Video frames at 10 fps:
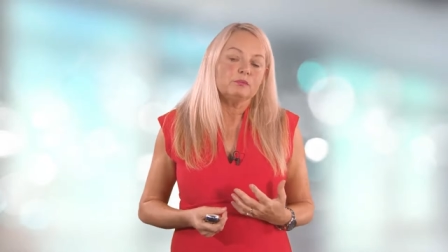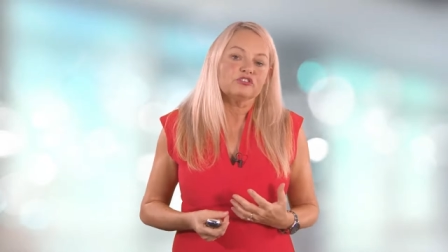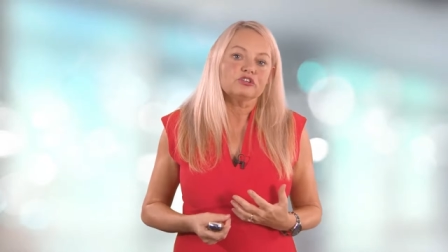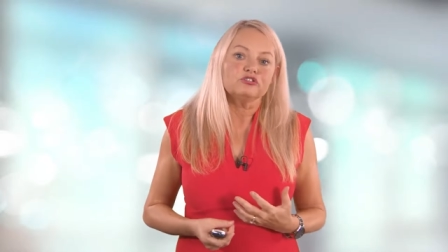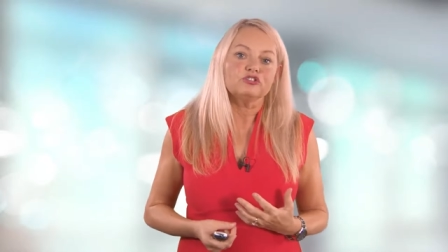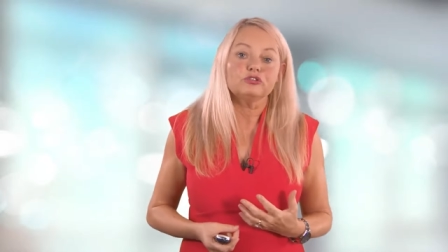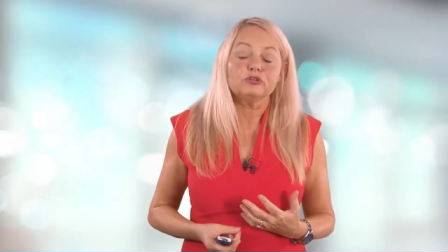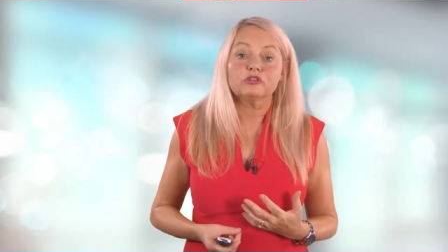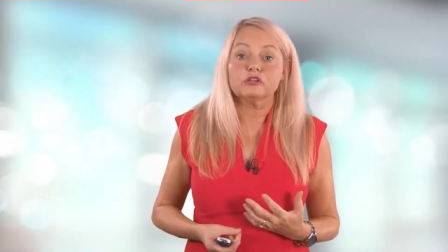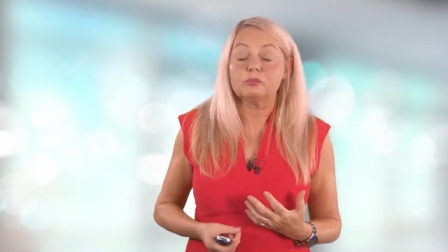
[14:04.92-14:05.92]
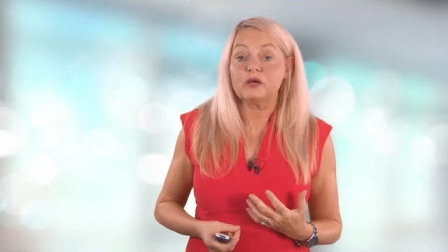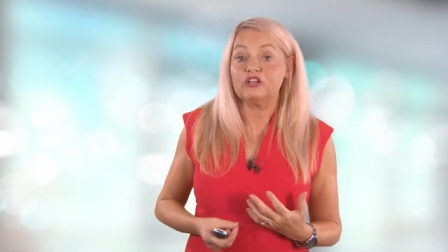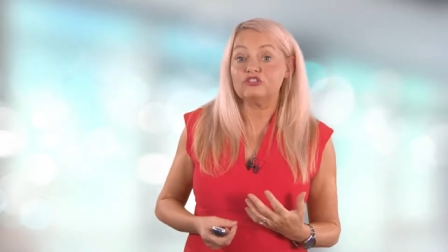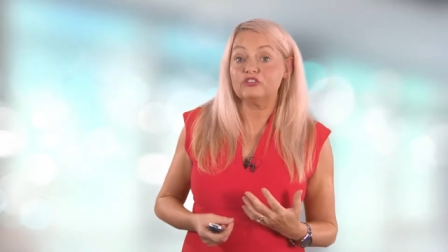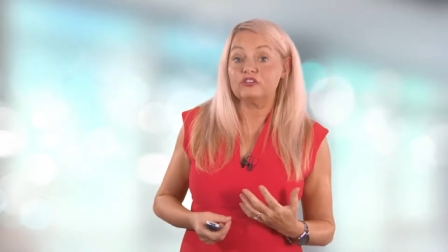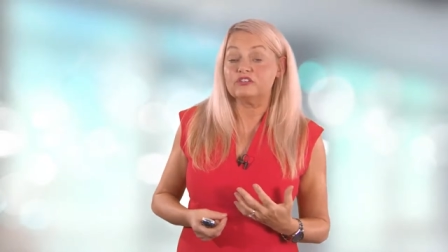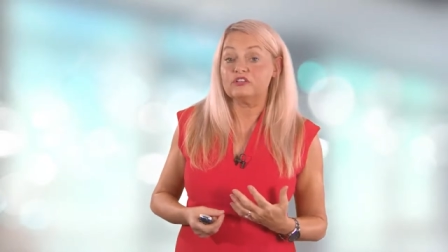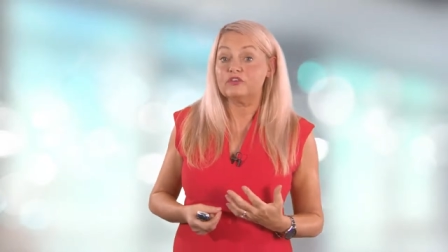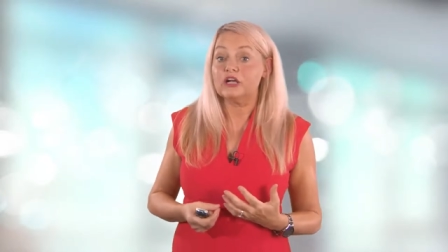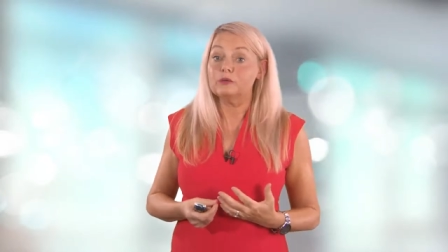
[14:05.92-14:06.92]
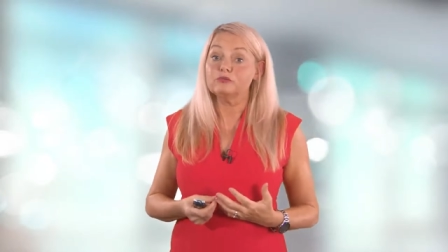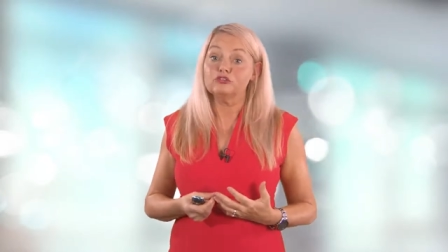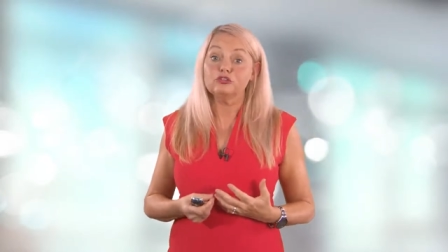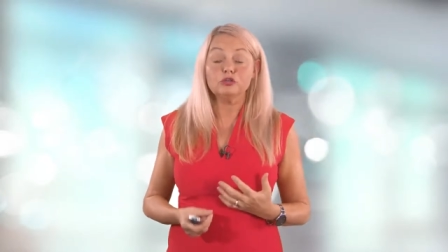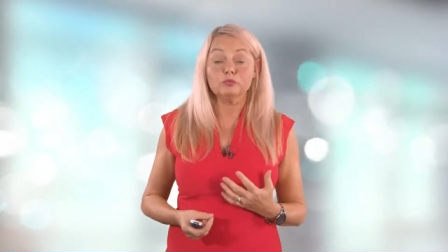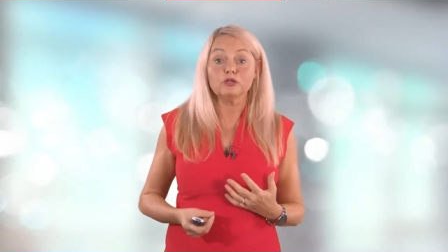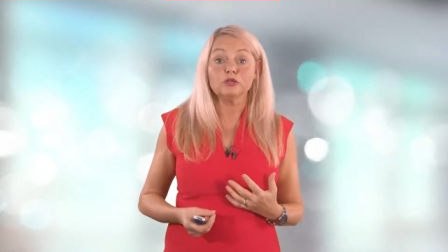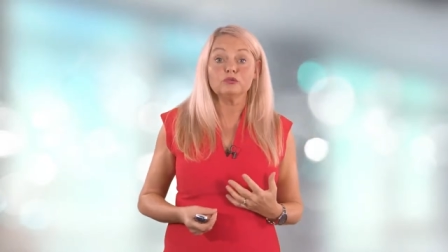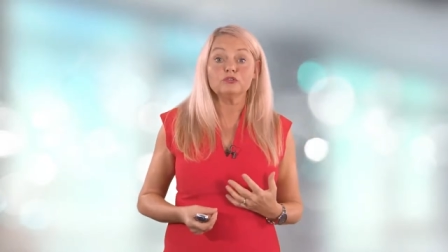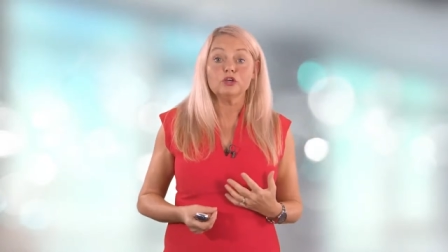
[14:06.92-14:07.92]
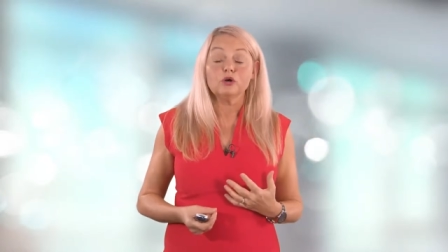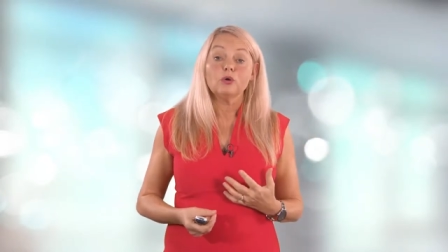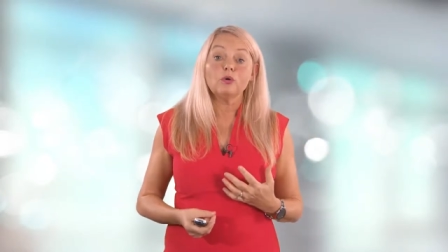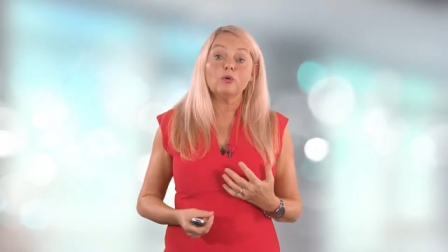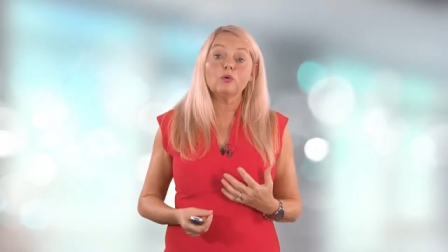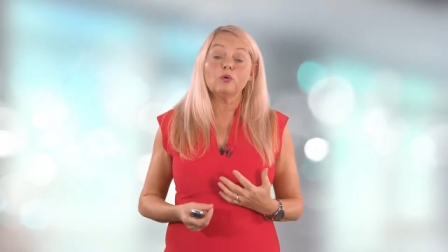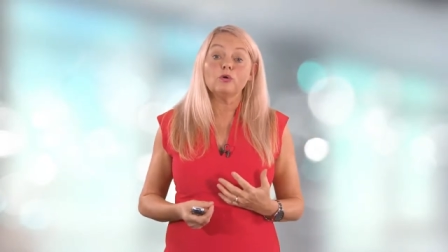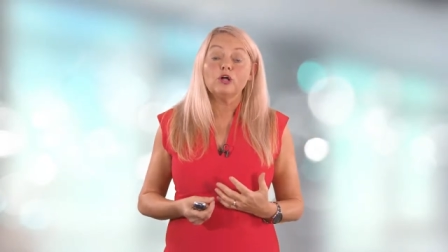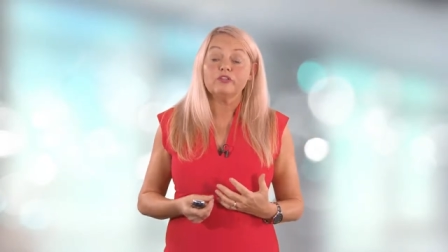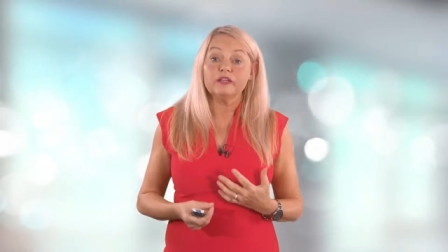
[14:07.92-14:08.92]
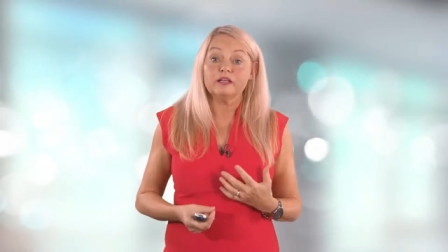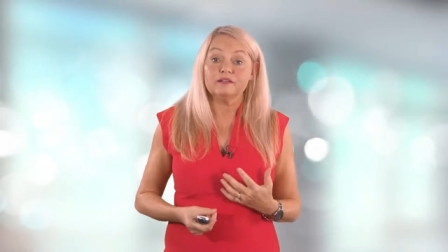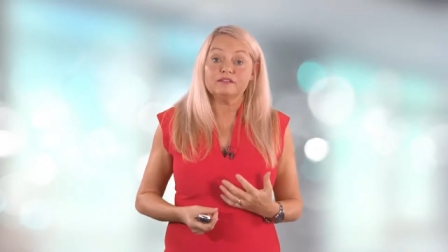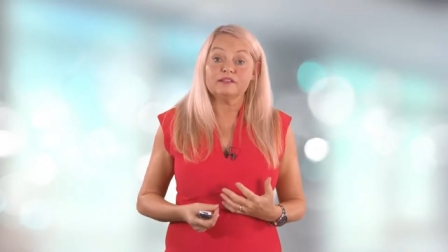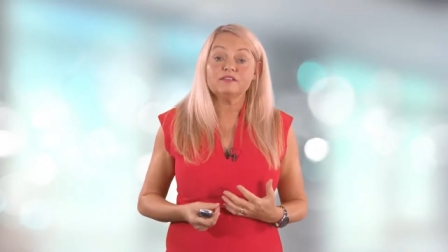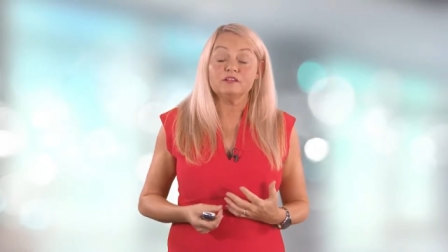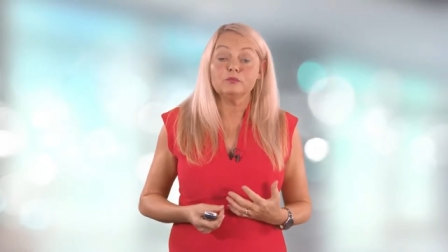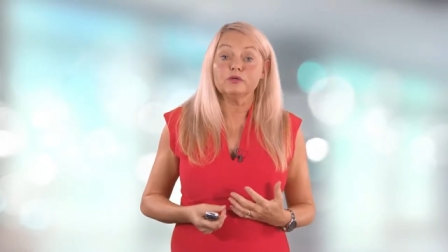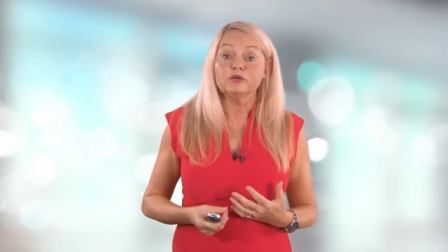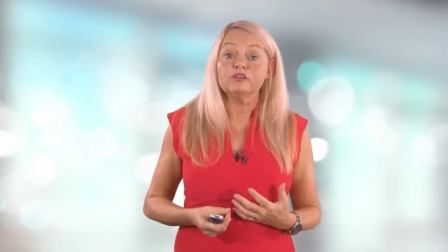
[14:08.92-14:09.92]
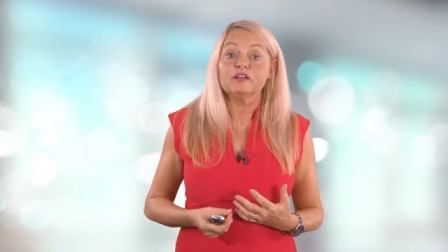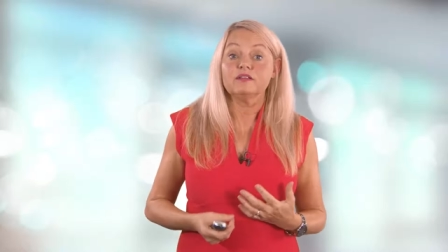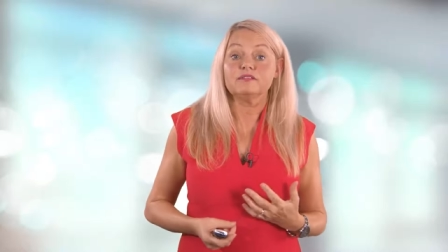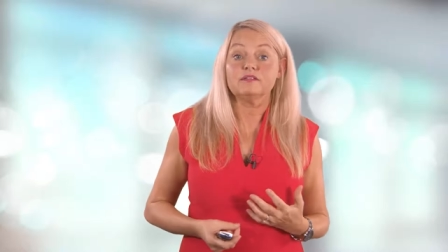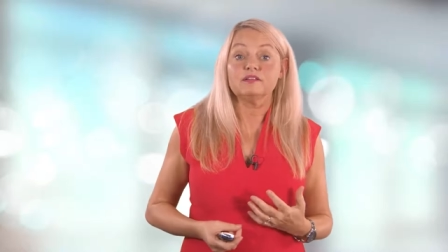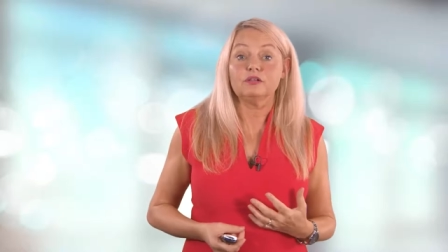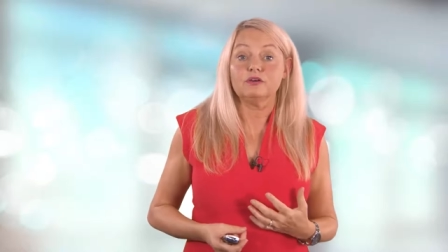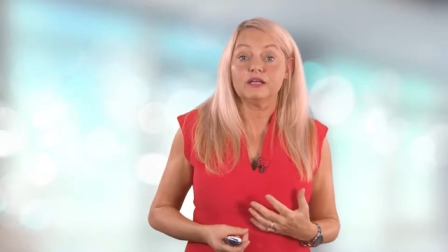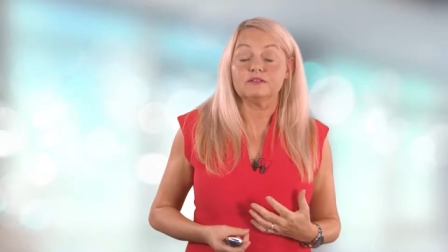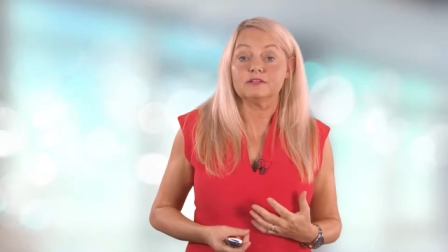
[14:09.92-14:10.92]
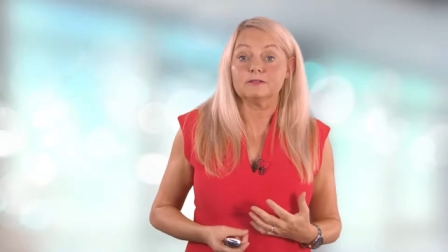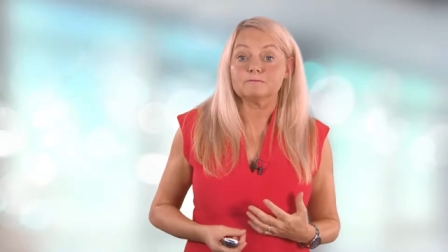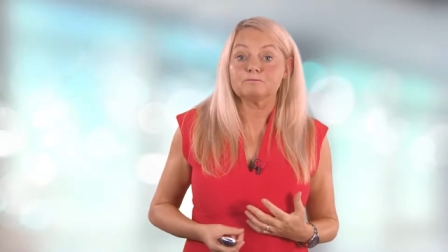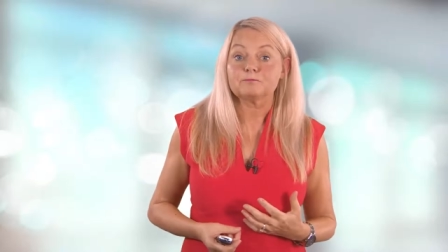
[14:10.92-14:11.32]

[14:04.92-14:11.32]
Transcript: misconstrued that the patient has developed a new wound or the existing wound is deteriorated.